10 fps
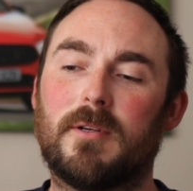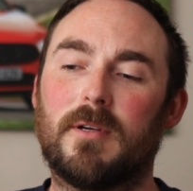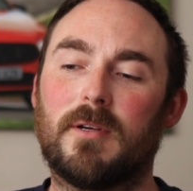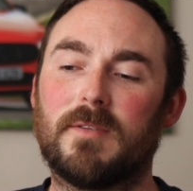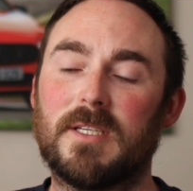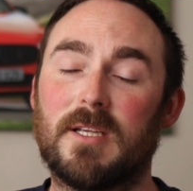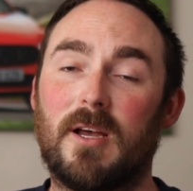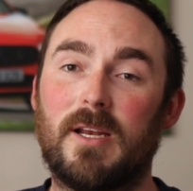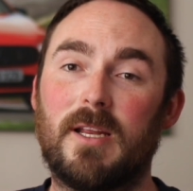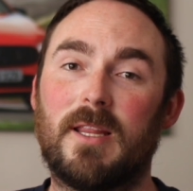I
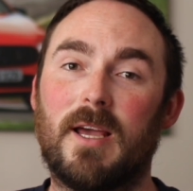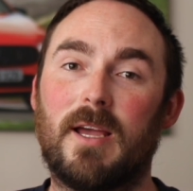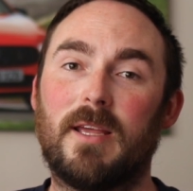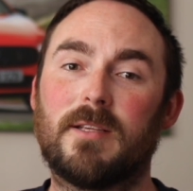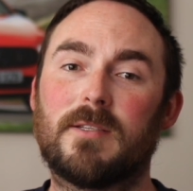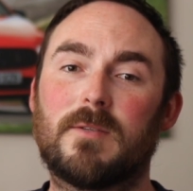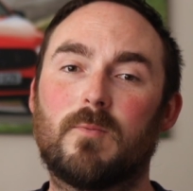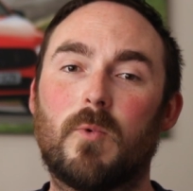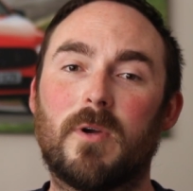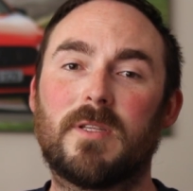decided that it's
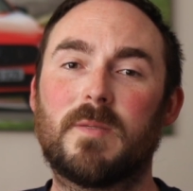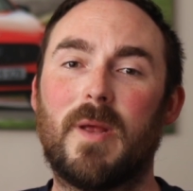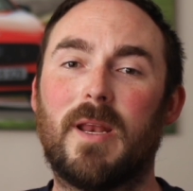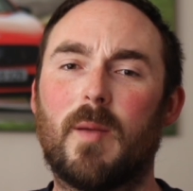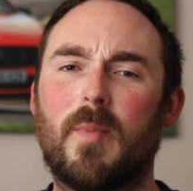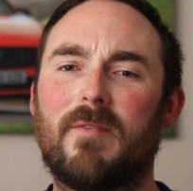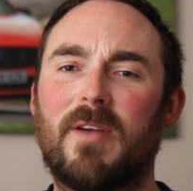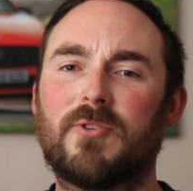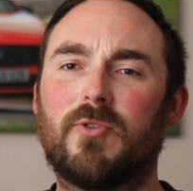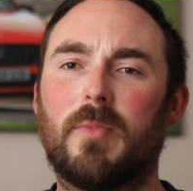worth spending a bit of
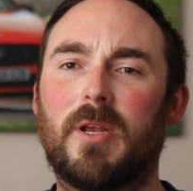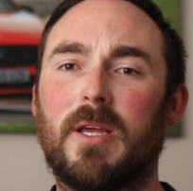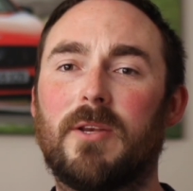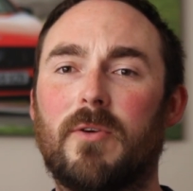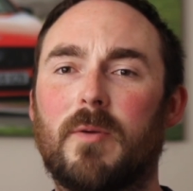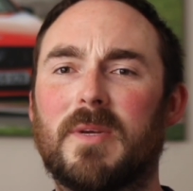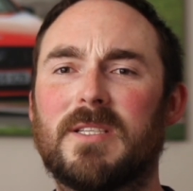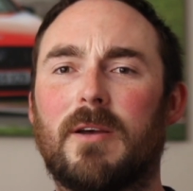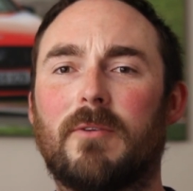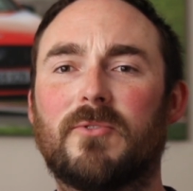extra money doing it
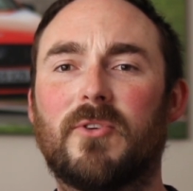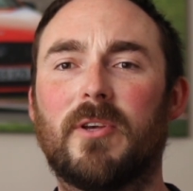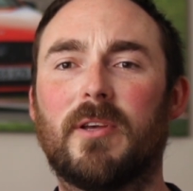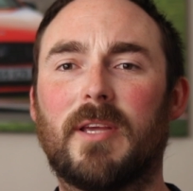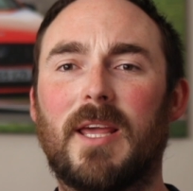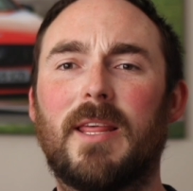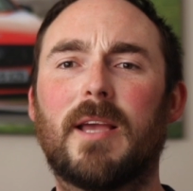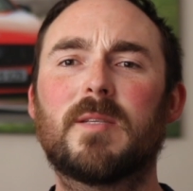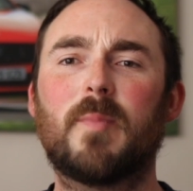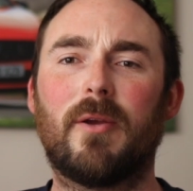myself to get the
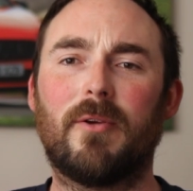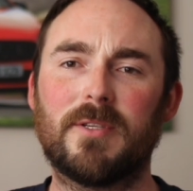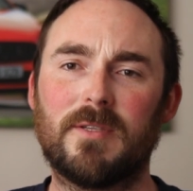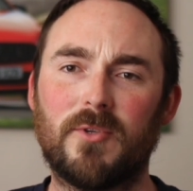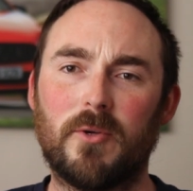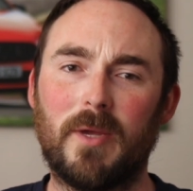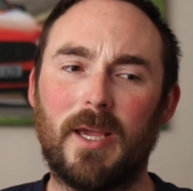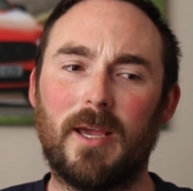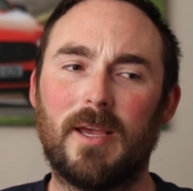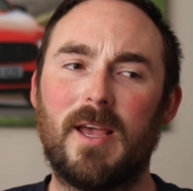experience of doing
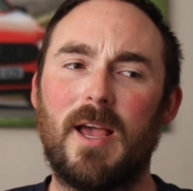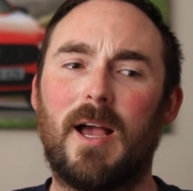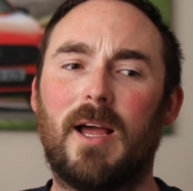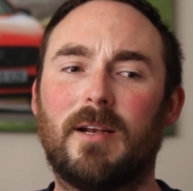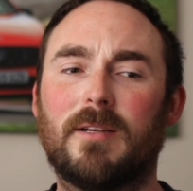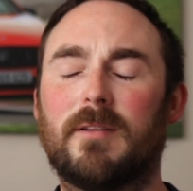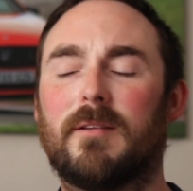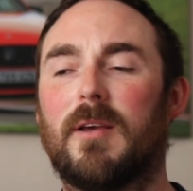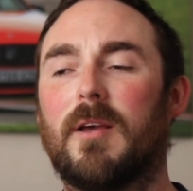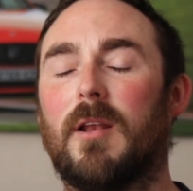it and
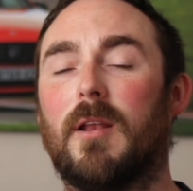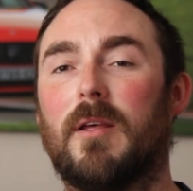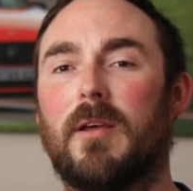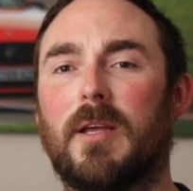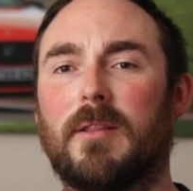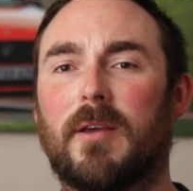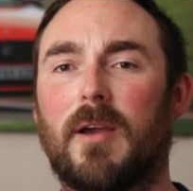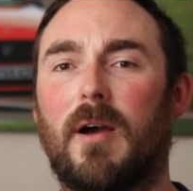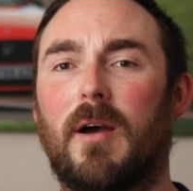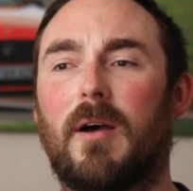learning the
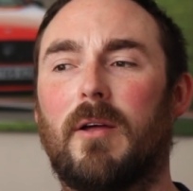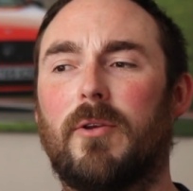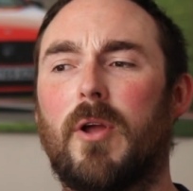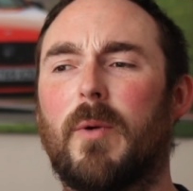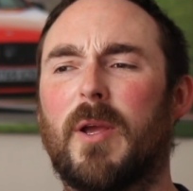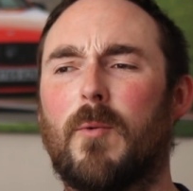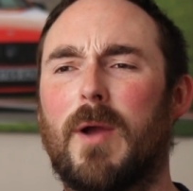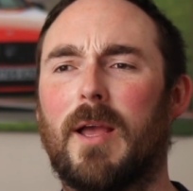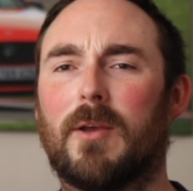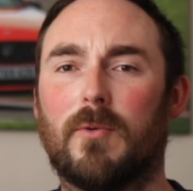car, knowing
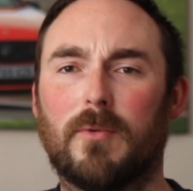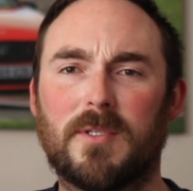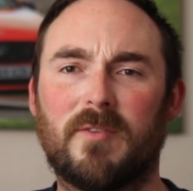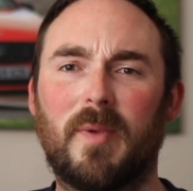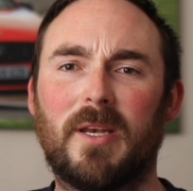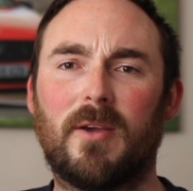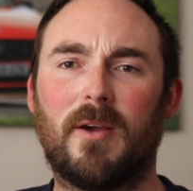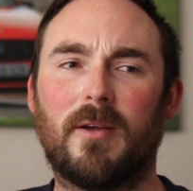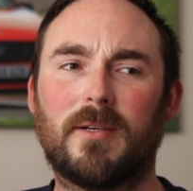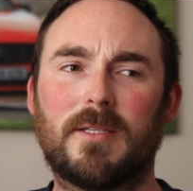where corners have been
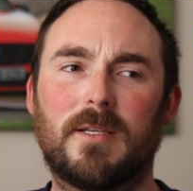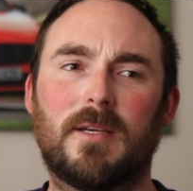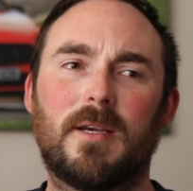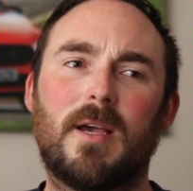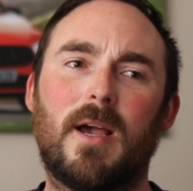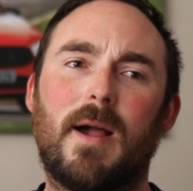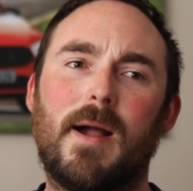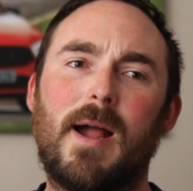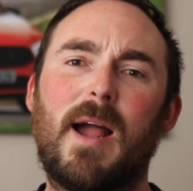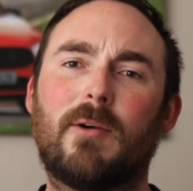cut,
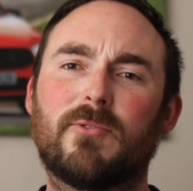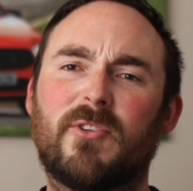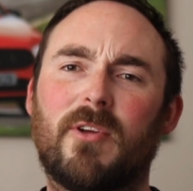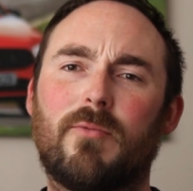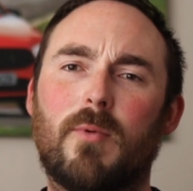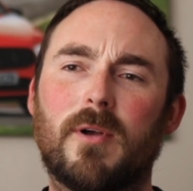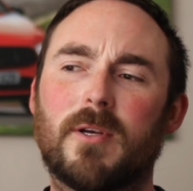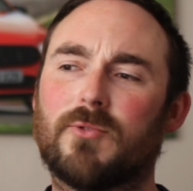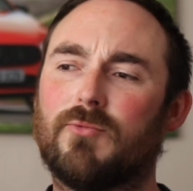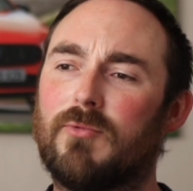how stuff
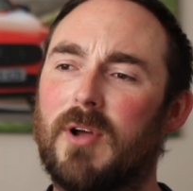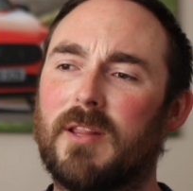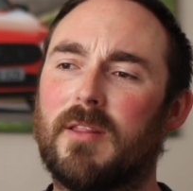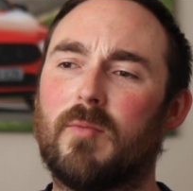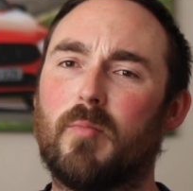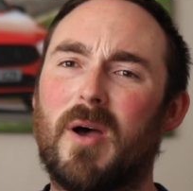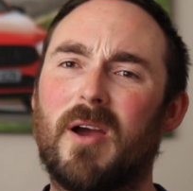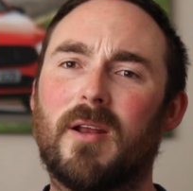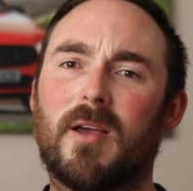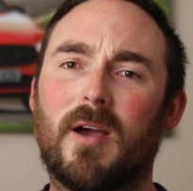works, rather than
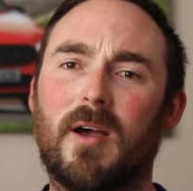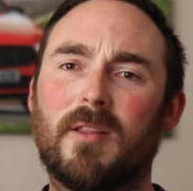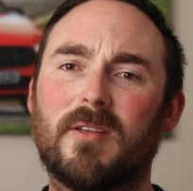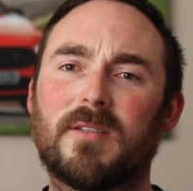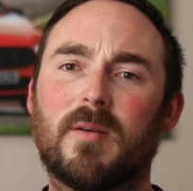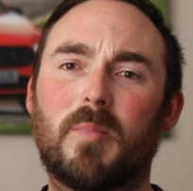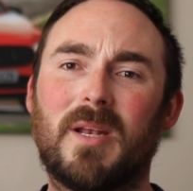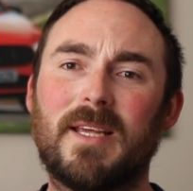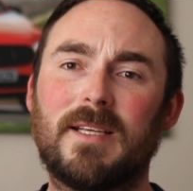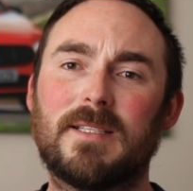buying a car that's
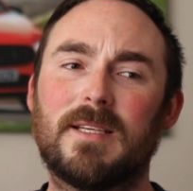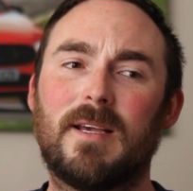complete,